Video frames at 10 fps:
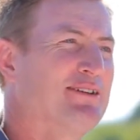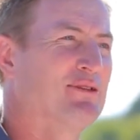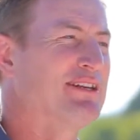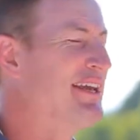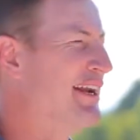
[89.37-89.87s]

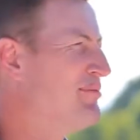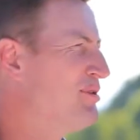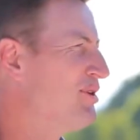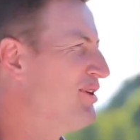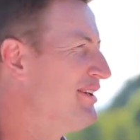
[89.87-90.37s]
We'd get up
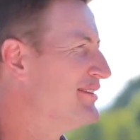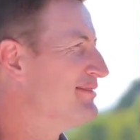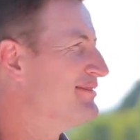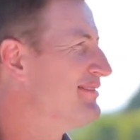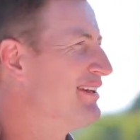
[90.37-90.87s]
early and
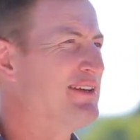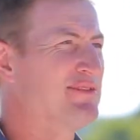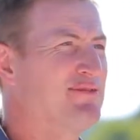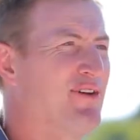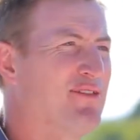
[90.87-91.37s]
leave
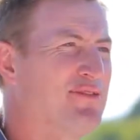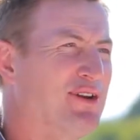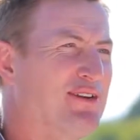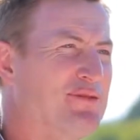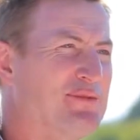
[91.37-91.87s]
at
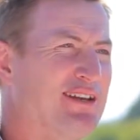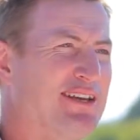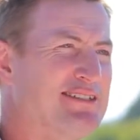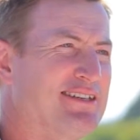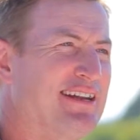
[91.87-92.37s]
5.30 from the leagues.